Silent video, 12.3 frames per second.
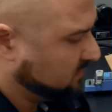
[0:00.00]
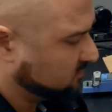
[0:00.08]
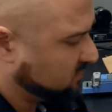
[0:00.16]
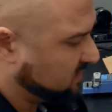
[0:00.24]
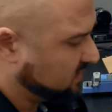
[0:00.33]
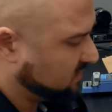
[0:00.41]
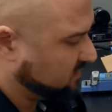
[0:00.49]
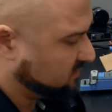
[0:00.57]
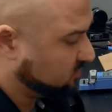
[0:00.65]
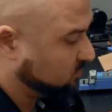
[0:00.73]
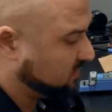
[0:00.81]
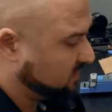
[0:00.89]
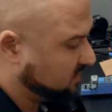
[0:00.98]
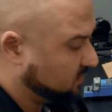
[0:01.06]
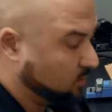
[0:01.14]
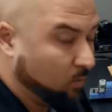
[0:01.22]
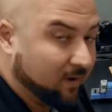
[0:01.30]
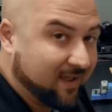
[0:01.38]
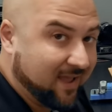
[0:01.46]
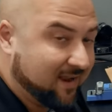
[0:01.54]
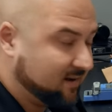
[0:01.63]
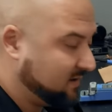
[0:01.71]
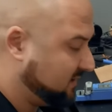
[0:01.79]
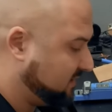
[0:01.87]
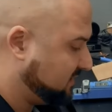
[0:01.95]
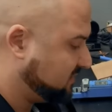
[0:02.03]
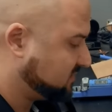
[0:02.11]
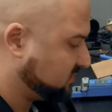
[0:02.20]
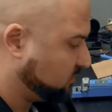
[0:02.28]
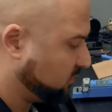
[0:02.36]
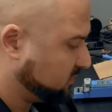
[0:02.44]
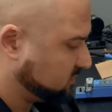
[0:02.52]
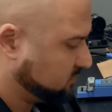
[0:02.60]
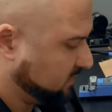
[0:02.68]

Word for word: You do need to know what handing it is in order to